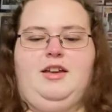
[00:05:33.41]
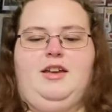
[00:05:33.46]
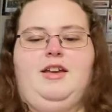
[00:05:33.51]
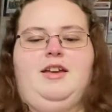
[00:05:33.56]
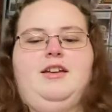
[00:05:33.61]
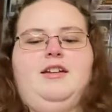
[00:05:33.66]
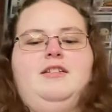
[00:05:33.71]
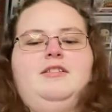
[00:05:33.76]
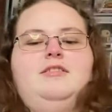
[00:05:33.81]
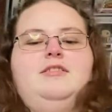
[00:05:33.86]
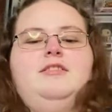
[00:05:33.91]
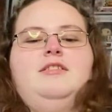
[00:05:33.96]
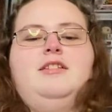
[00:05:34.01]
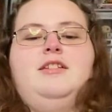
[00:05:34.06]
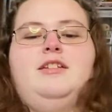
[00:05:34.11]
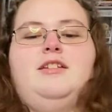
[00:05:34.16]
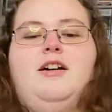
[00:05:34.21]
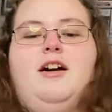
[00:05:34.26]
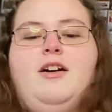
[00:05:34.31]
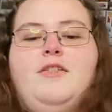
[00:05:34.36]
and
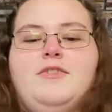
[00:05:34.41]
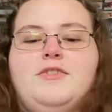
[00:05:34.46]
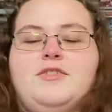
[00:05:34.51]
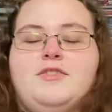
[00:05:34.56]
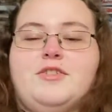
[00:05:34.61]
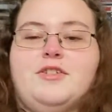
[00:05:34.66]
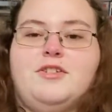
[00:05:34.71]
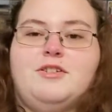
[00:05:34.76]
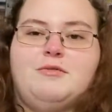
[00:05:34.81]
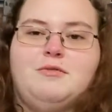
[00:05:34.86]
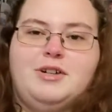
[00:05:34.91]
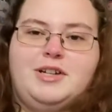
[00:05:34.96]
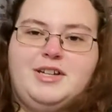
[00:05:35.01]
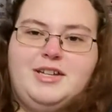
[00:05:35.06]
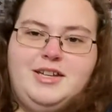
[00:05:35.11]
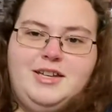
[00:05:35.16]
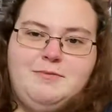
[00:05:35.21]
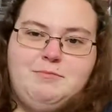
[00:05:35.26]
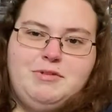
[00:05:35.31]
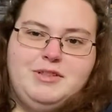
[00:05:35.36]
he offers her what he